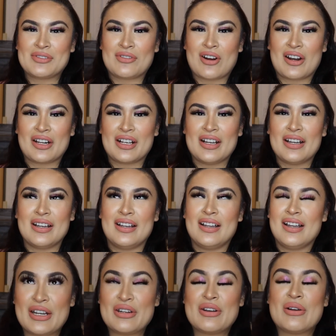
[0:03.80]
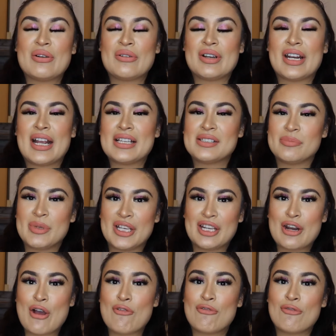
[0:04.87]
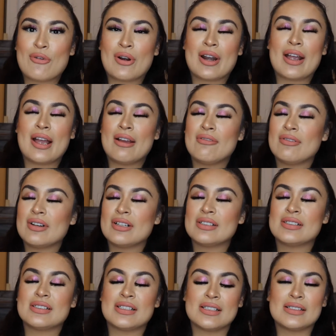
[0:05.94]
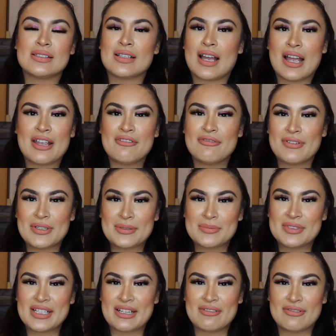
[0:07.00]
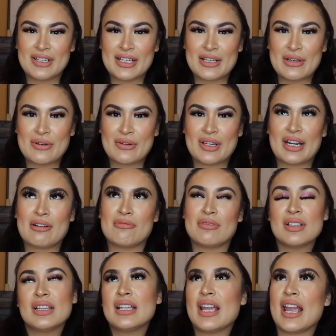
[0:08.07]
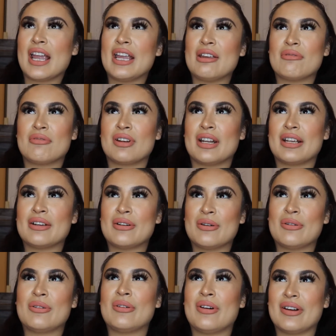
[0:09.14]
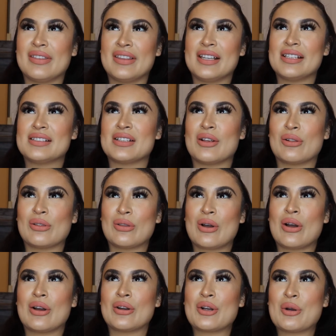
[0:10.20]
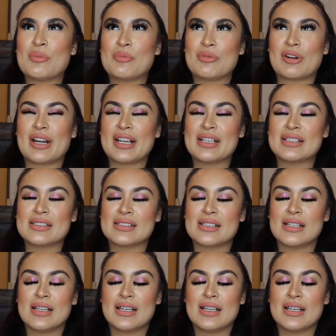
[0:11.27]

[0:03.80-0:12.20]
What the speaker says: Veronica. I know it has been forever since I filmed a video, and I really hate when I go on these long breaks,